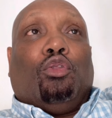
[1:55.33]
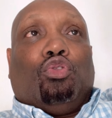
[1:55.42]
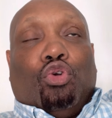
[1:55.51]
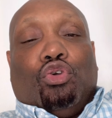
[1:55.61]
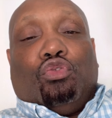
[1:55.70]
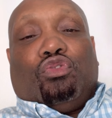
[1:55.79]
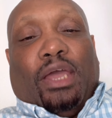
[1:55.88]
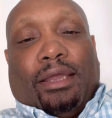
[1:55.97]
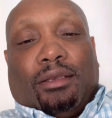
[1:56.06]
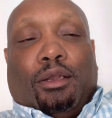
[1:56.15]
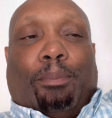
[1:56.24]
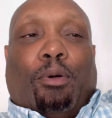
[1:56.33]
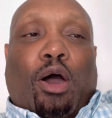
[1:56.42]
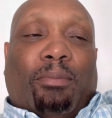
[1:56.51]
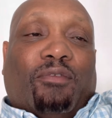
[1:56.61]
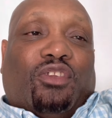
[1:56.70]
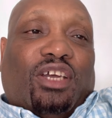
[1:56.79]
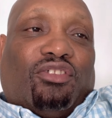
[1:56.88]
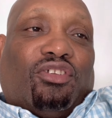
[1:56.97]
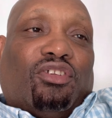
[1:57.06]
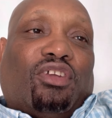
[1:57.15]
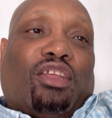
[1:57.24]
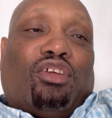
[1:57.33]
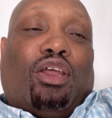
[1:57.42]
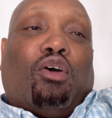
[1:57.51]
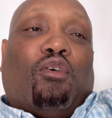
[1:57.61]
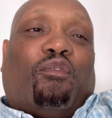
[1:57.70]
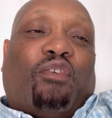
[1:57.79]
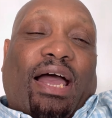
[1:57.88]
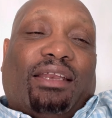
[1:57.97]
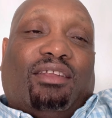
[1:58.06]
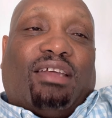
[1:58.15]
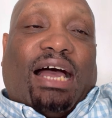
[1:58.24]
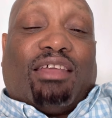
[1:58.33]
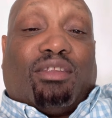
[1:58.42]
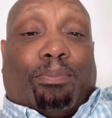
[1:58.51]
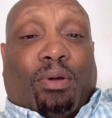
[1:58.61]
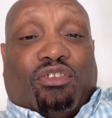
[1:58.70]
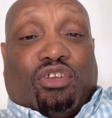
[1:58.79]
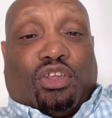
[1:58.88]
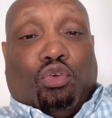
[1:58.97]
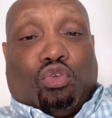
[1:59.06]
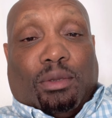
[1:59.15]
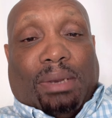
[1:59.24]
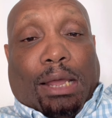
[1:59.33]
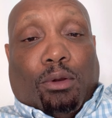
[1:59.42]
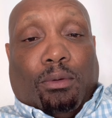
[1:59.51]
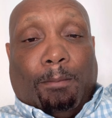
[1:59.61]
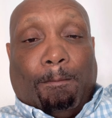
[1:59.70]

Do you think the Department of Justice is going to go find these guys and prosecute them now?